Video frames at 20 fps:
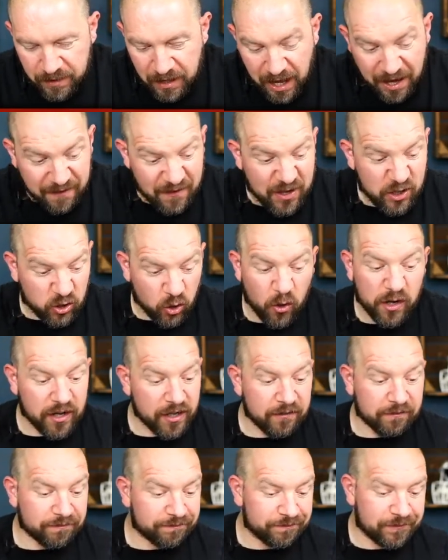I've enjoyed
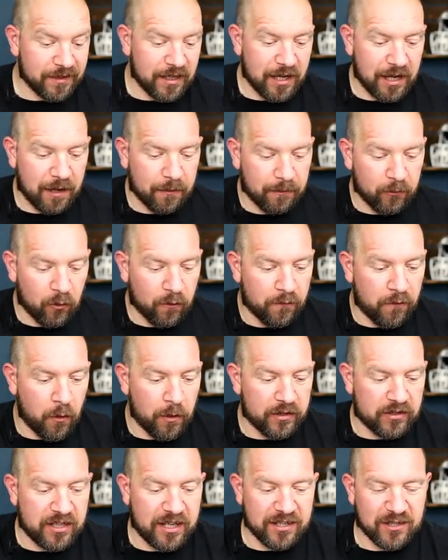it. I'm looking
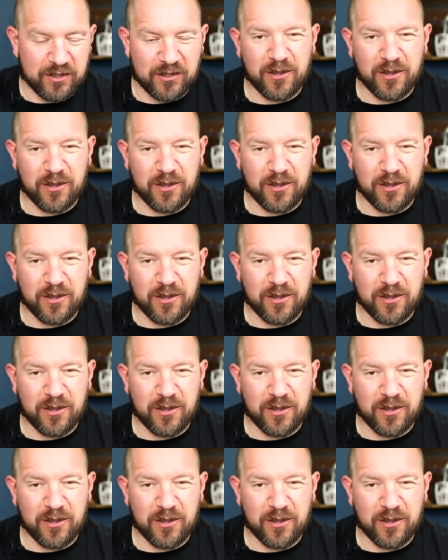forward to season